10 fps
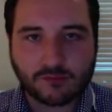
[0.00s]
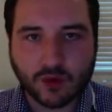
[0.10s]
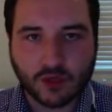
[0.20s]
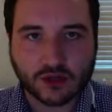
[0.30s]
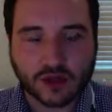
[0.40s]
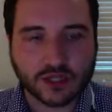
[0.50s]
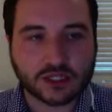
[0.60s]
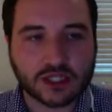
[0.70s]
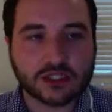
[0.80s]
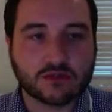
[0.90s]
not in great
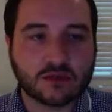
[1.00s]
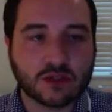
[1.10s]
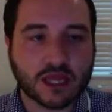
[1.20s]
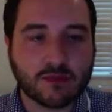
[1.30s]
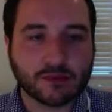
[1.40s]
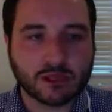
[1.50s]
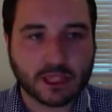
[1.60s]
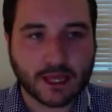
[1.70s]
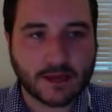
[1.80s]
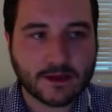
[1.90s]
condition, but the applicant
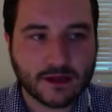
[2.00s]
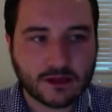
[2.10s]
there.